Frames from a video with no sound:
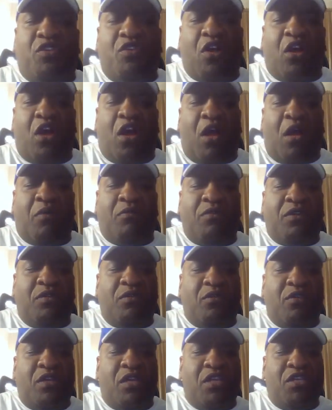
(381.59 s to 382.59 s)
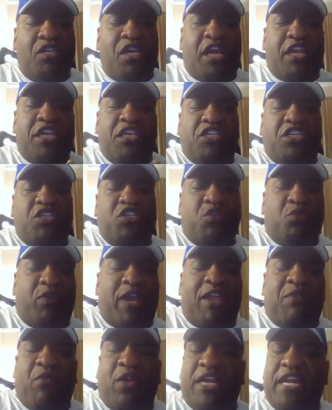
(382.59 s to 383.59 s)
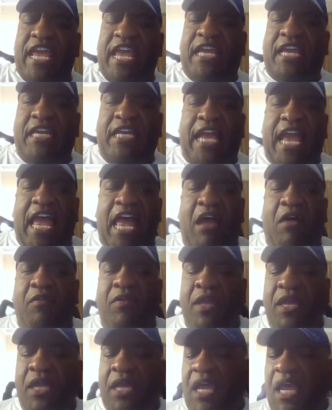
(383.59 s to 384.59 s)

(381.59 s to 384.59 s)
done in such a way where they can have